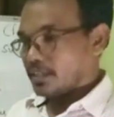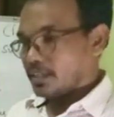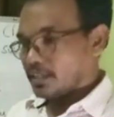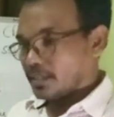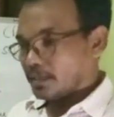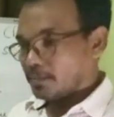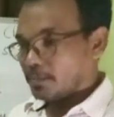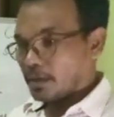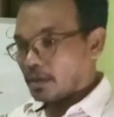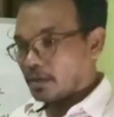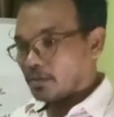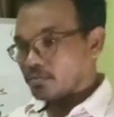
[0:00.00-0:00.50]

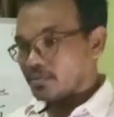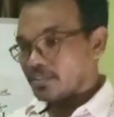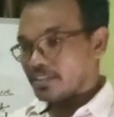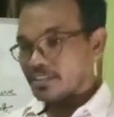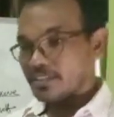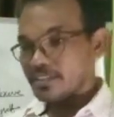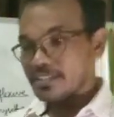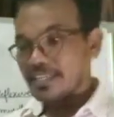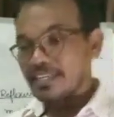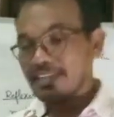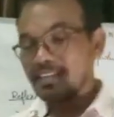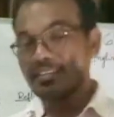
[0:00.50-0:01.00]
about the
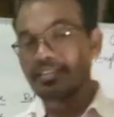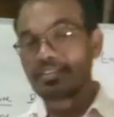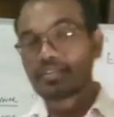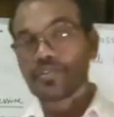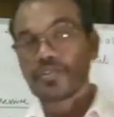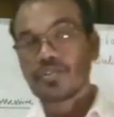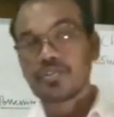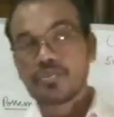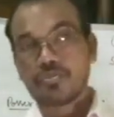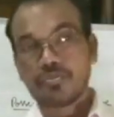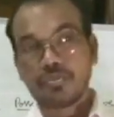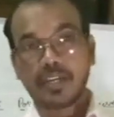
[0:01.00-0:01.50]
sentence
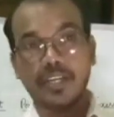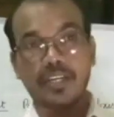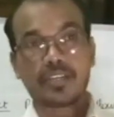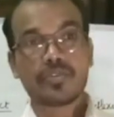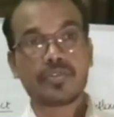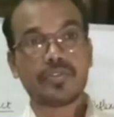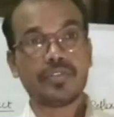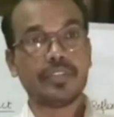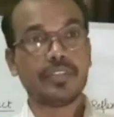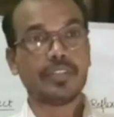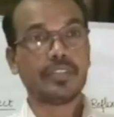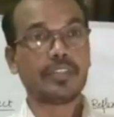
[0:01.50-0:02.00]

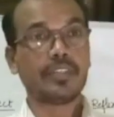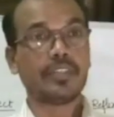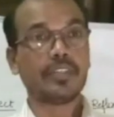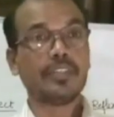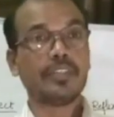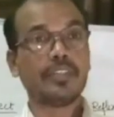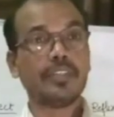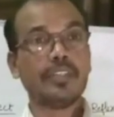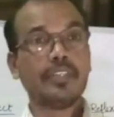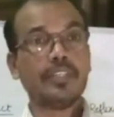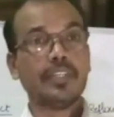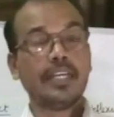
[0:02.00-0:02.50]
structure
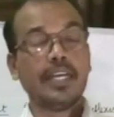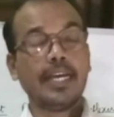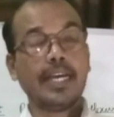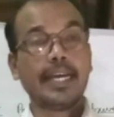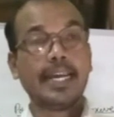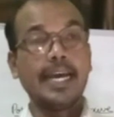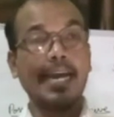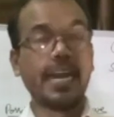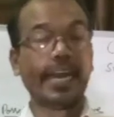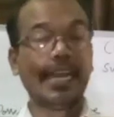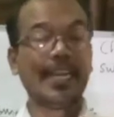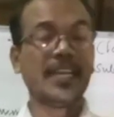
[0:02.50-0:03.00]
and
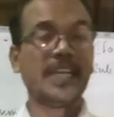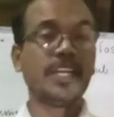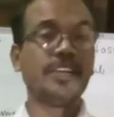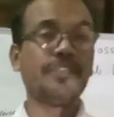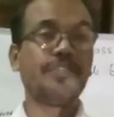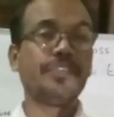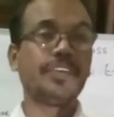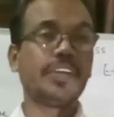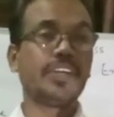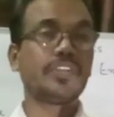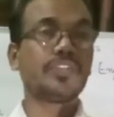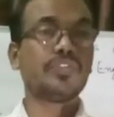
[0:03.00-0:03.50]
the
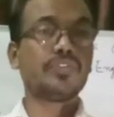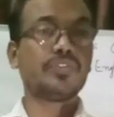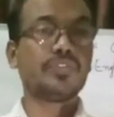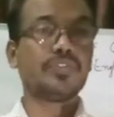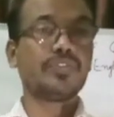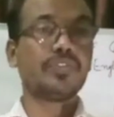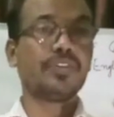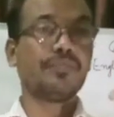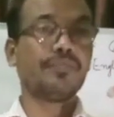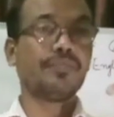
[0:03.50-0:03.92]
identification